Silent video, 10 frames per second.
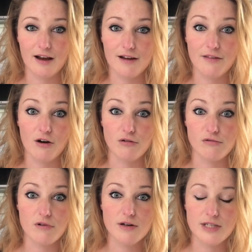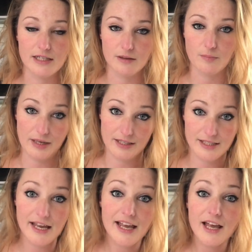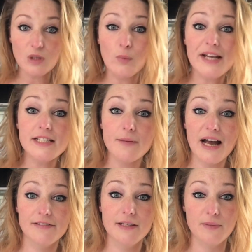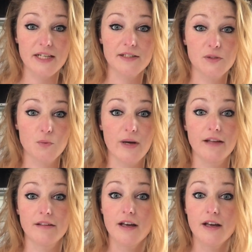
the whole dinner bit. We ended up having the beans with